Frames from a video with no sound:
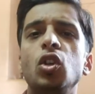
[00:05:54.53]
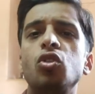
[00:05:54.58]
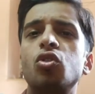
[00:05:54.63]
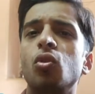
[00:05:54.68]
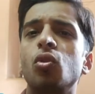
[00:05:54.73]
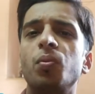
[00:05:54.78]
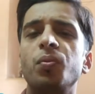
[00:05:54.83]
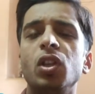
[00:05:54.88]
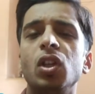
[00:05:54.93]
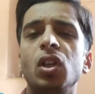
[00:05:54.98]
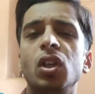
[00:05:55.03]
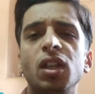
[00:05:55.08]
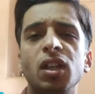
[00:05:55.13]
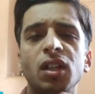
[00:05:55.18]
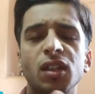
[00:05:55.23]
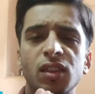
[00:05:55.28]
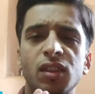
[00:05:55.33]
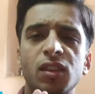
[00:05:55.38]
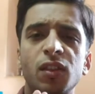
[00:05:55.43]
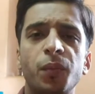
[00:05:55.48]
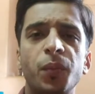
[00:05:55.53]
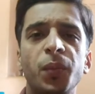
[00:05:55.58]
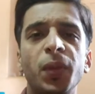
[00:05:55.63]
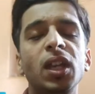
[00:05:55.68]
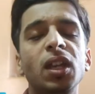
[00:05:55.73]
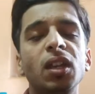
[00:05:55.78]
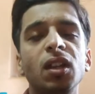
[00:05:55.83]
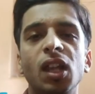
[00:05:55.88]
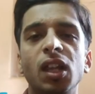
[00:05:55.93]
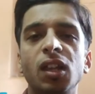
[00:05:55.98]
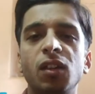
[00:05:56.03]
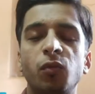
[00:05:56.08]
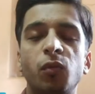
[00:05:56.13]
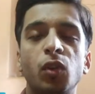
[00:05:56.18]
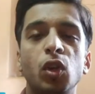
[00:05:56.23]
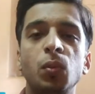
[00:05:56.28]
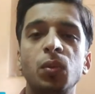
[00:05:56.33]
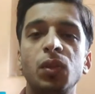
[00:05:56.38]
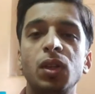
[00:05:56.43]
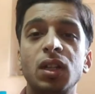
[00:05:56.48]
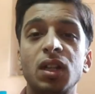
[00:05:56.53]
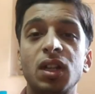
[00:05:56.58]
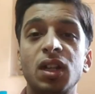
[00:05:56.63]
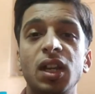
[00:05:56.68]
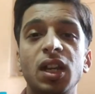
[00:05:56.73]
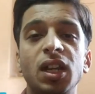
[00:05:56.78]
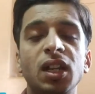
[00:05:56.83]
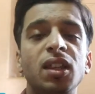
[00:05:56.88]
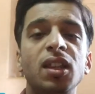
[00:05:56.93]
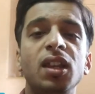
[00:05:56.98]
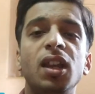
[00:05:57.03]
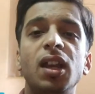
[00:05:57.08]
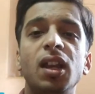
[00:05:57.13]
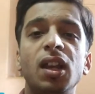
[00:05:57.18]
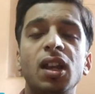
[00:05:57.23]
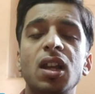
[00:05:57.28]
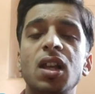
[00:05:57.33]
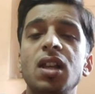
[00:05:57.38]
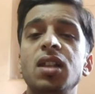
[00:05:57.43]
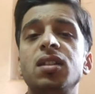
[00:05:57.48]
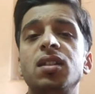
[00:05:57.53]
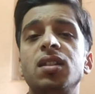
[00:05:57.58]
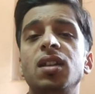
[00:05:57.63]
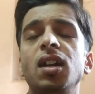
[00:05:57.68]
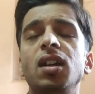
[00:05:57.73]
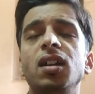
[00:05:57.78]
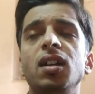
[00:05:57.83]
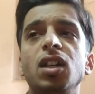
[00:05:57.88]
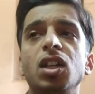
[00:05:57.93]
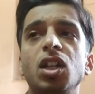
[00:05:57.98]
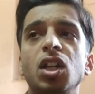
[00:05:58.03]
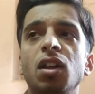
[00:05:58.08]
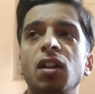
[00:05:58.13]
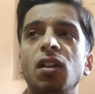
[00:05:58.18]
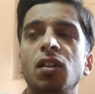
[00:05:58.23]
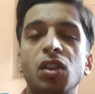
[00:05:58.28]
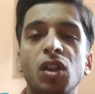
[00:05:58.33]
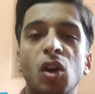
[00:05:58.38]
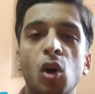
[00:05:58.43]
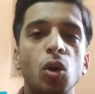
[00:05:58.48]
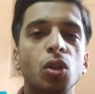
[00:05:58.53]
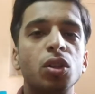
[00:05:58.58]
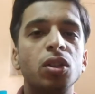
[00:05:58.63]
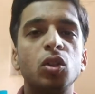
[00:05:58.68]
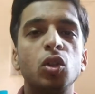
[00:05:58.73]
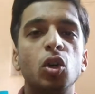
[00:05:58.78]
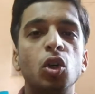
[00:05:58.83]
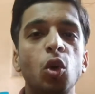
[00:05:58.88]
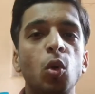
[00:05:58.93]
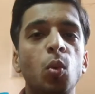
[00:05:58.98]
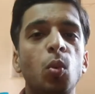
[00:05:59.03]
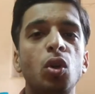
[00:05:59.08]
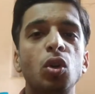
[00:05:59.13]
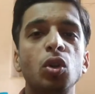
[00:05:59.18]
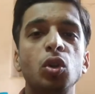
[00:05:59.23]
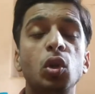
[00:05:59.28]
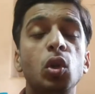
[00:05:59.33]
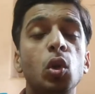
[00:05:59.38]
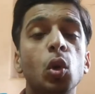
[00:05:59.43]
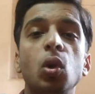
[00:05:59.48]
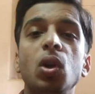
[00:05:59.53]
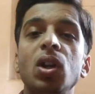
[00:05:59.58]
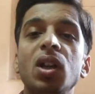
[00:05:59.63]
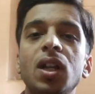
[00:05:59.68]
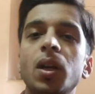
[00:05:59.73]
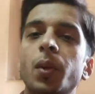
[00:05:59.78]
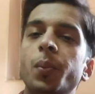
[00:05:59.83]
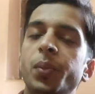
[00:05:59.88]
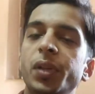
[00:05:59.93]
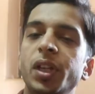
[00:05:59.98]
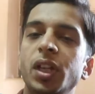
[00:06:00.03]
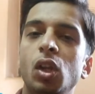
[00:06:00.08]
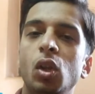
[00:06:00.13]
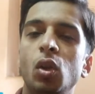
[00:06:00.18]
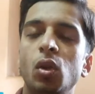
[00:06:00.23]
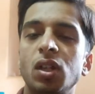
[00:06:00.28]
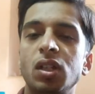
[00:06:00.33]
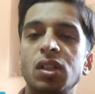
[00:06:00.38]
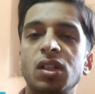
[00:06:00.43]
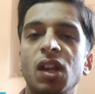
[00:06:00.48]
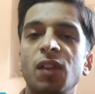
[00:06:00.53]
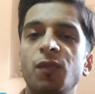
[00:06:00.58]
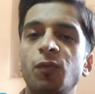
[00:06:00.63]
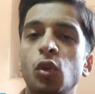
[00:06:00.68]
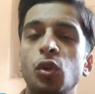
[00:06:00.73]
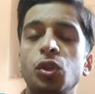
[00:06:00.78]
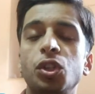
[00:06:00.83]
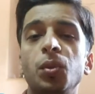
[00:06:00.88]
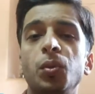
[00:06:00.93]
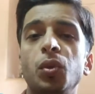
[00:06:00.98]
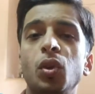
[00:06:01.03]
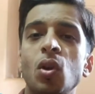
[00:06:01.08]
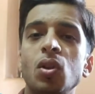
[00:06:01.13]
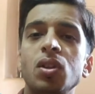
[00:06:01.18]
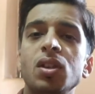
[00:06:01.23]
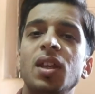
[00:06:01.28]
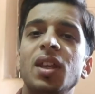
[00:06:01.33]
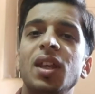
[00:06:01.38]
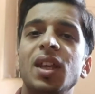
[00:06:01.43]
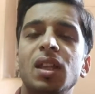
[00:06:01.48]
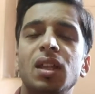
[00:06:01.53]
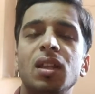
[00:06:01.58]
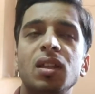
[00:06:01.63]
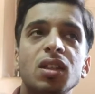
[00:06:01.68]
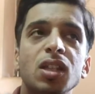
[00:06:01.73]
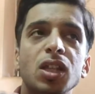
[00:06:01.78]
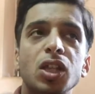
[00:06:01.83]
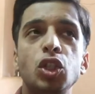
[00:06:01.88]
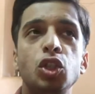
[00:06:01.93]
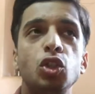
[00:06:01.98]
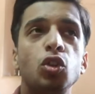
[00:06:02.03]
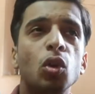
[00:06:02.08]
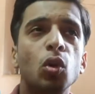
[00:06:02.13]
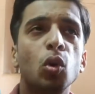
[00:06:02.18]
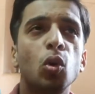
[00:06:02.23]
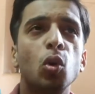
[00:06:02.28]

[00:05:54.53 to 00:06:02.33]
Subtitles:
So the main, like, one of the great thing I realized that the author talk about, don't compare yourself to other, because it's your